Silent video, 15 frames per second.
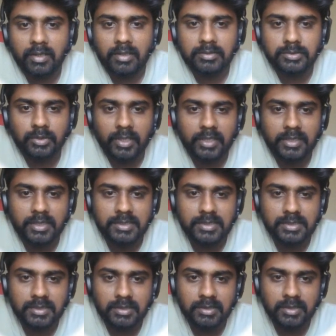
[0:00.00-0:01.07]
Okay, this
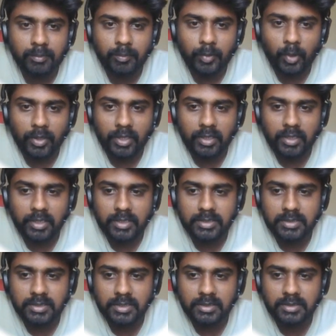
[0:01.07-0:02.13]
is in the product
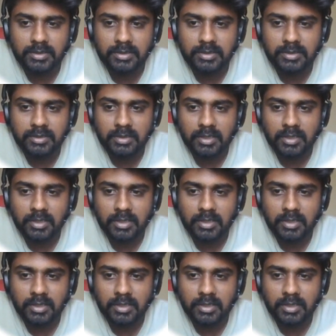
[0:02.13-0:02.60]
test, and this is